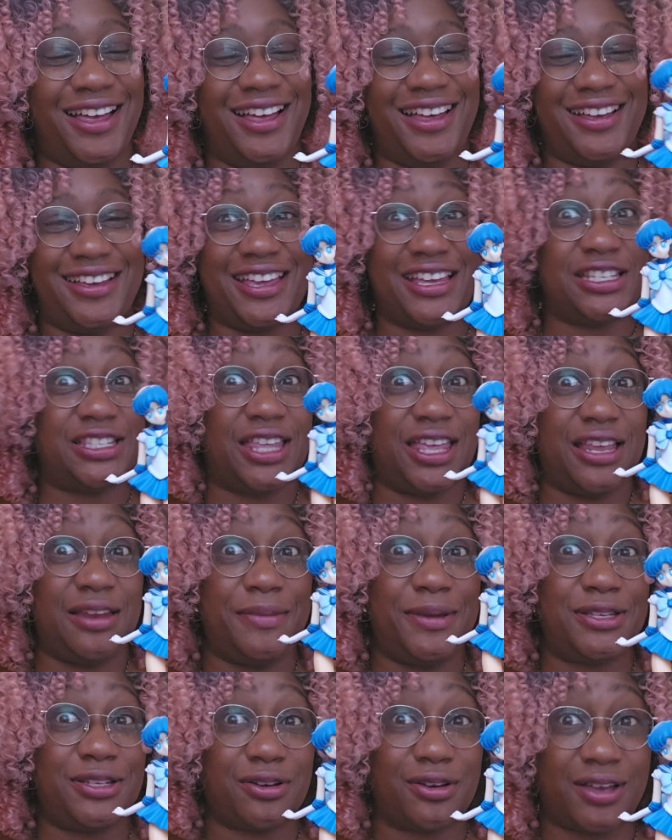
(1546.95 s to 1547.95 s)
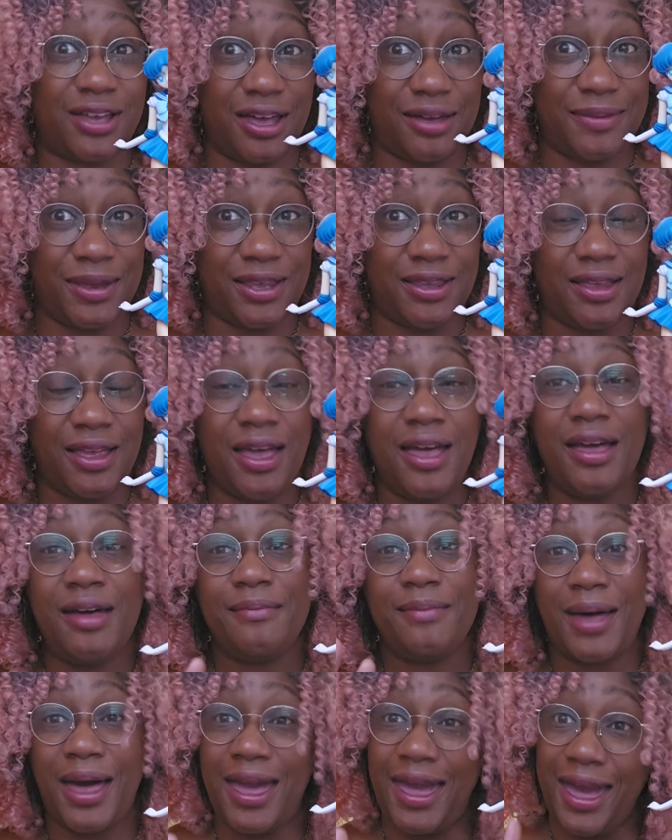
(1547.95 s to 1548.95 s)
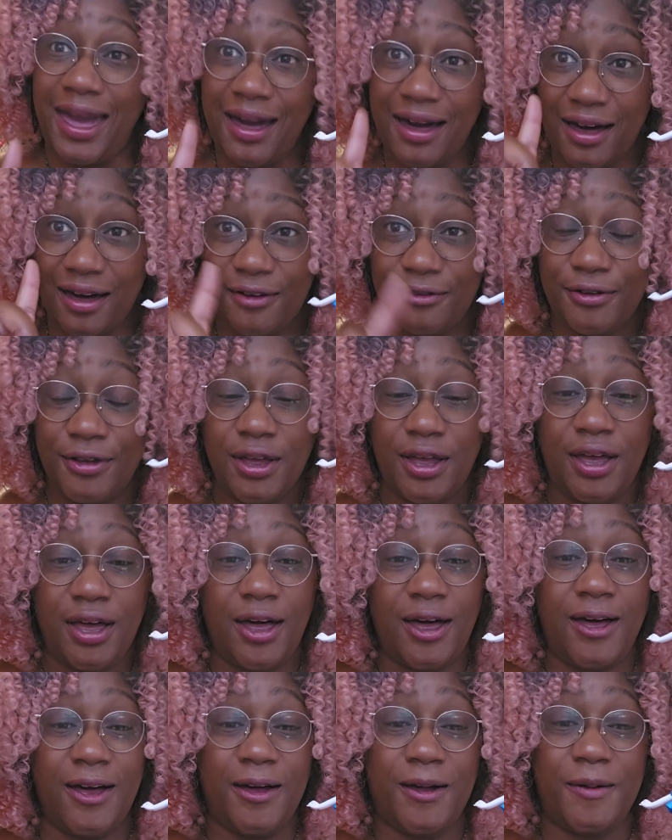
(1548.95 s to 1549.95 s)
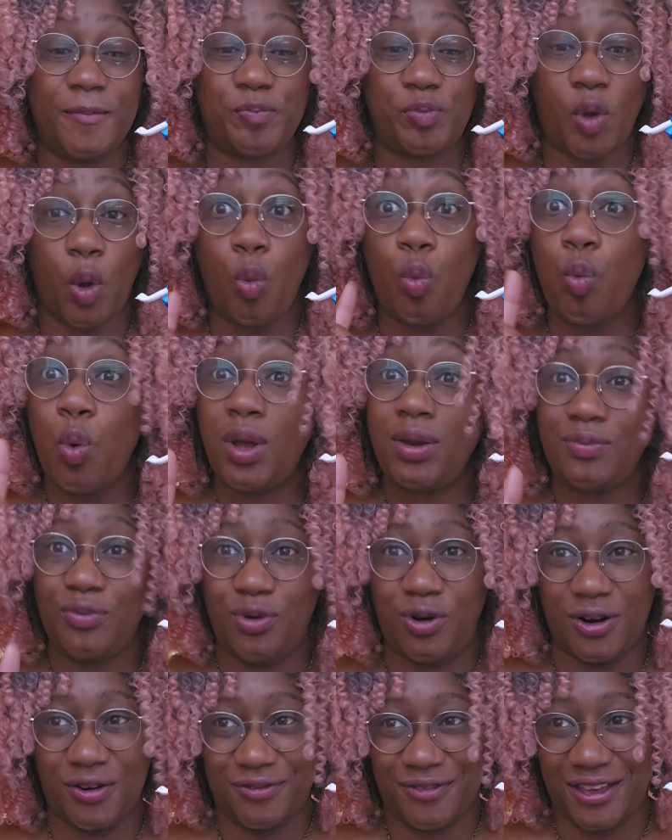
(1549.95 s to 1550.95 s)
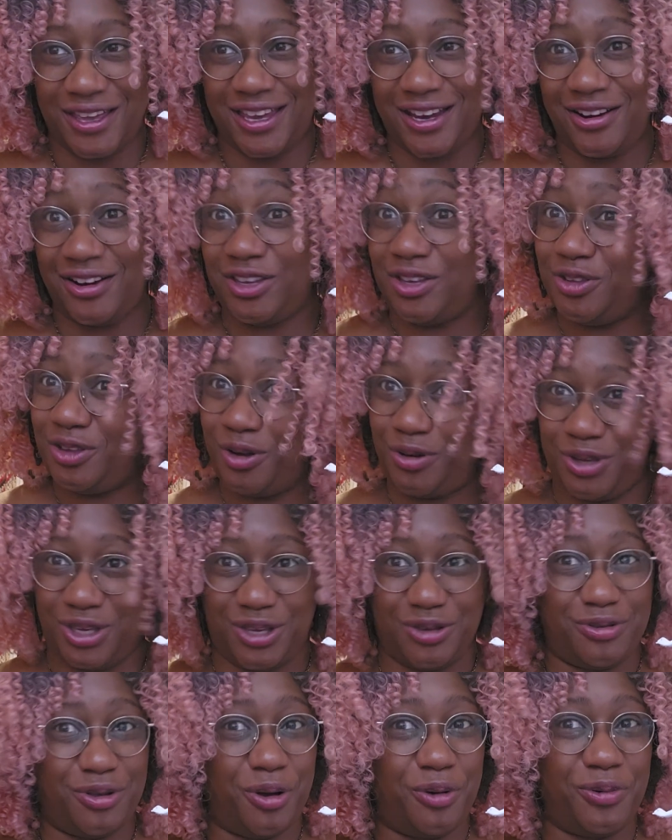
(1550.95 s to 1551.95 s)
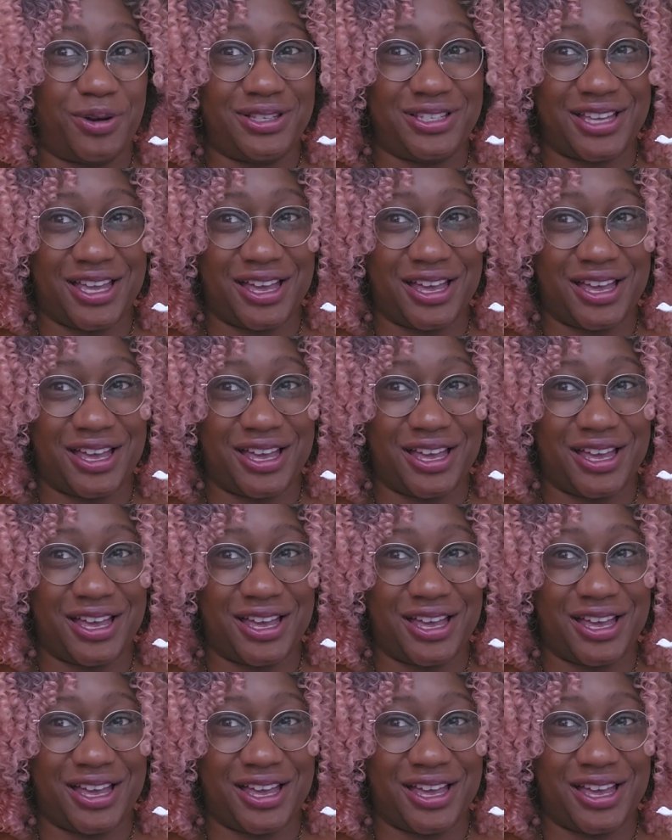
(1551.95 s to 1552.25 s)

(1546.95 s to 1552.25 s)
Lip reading: because the enemies are coming. But I have one more figure, and you know what's